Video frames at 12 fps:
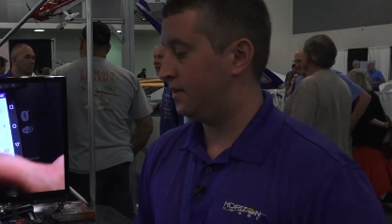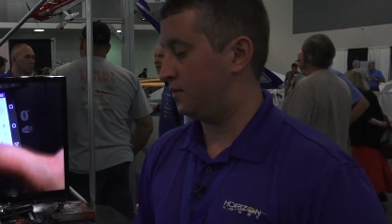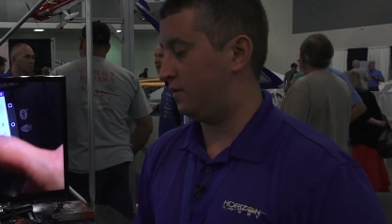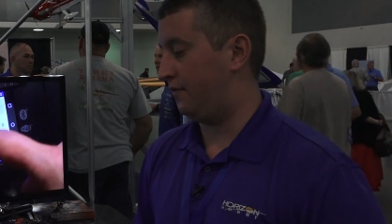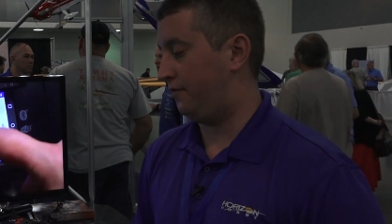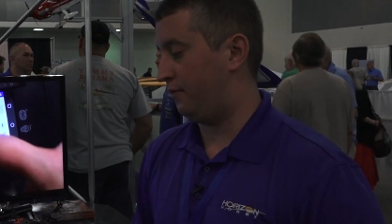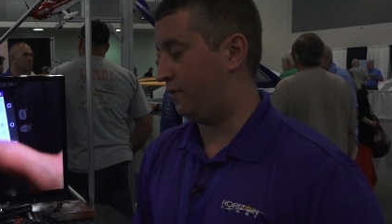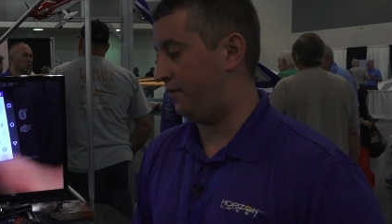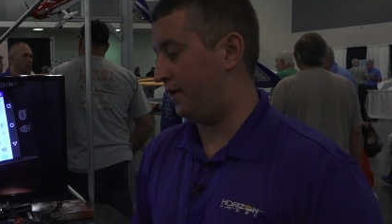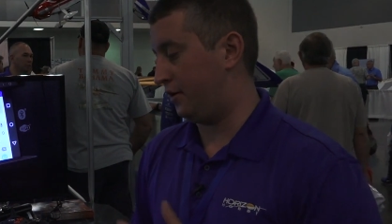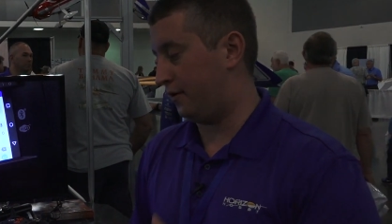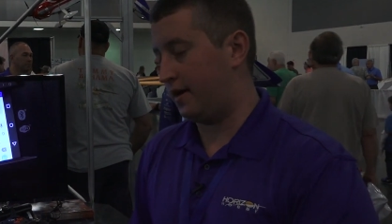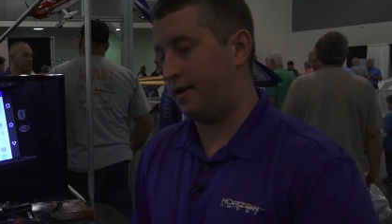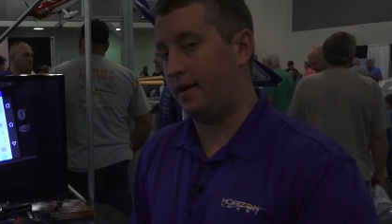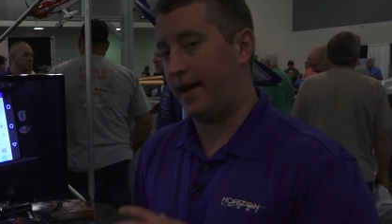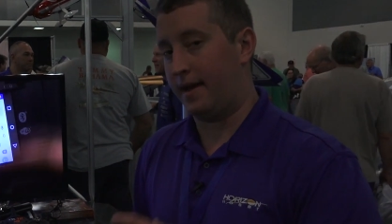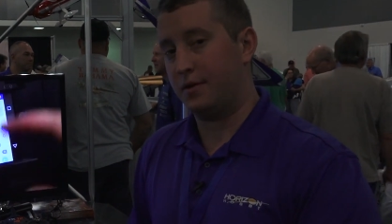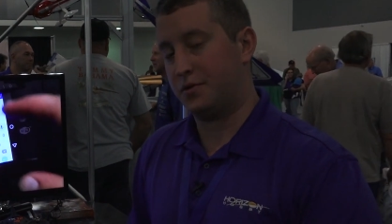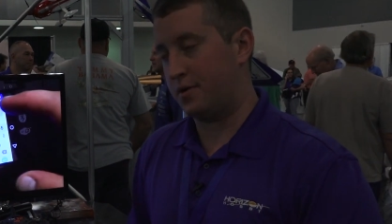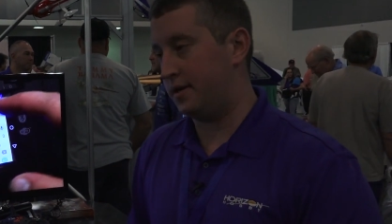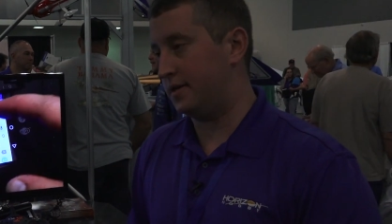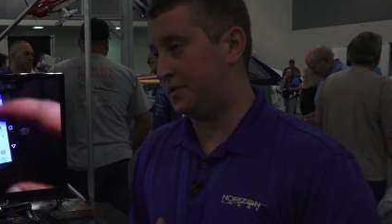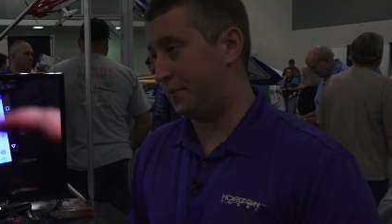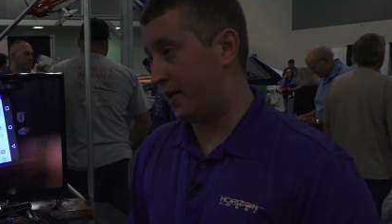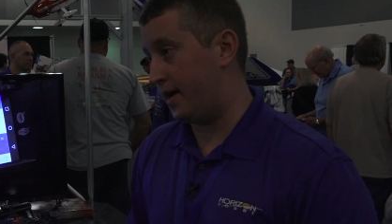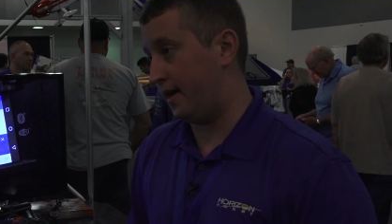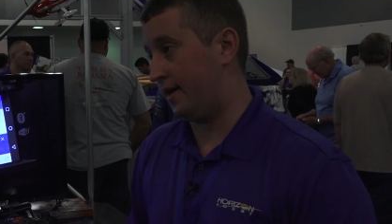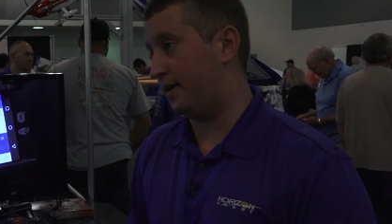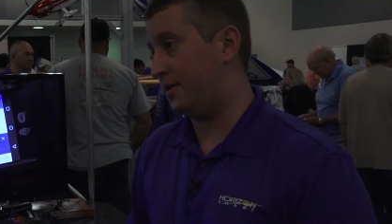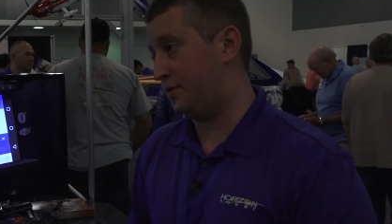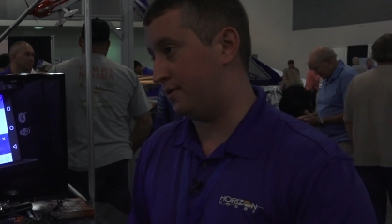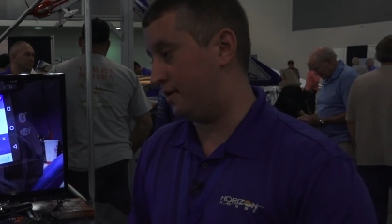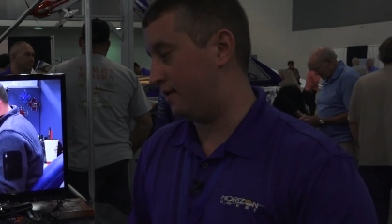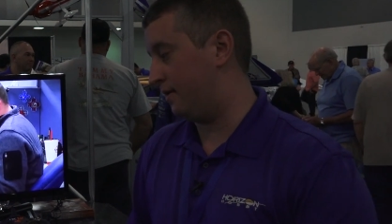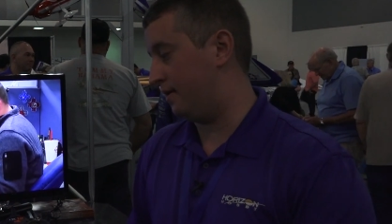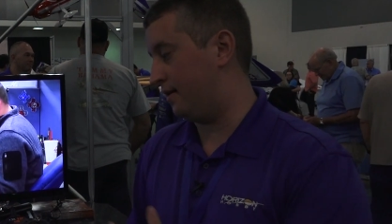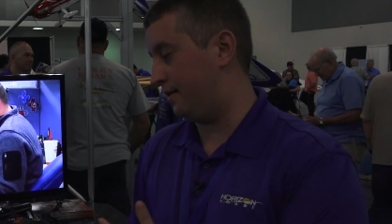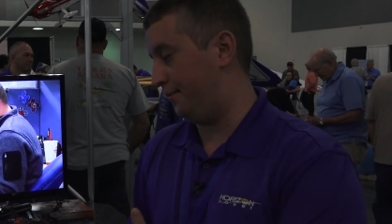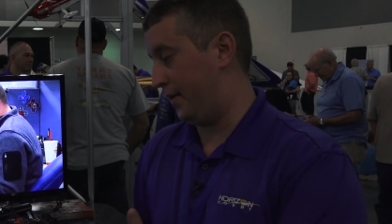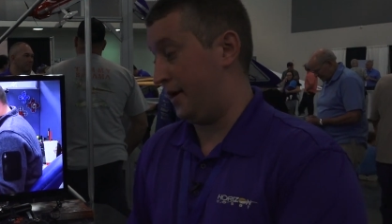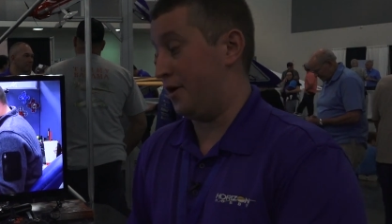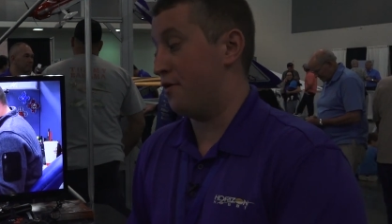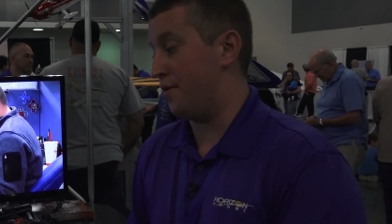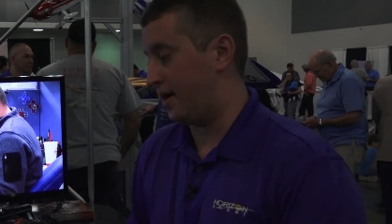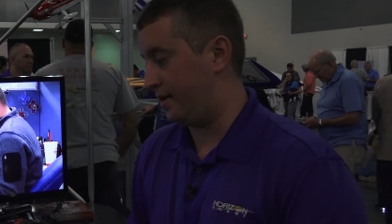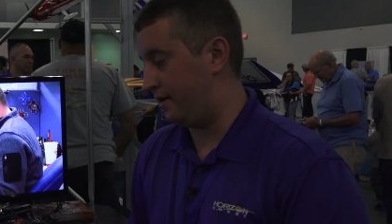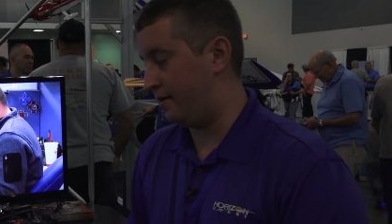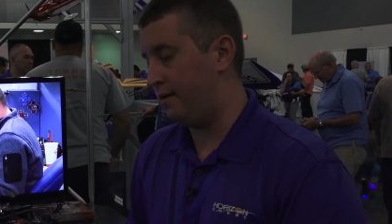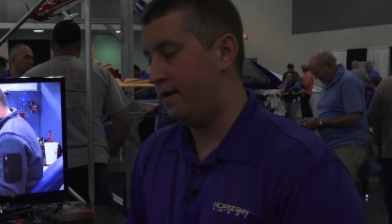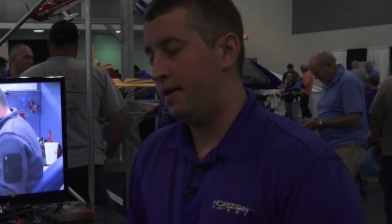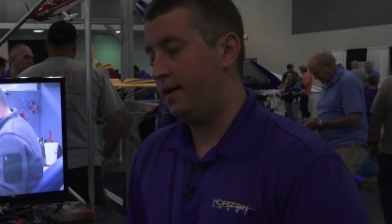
So we've integrated an Android display into an Air radio.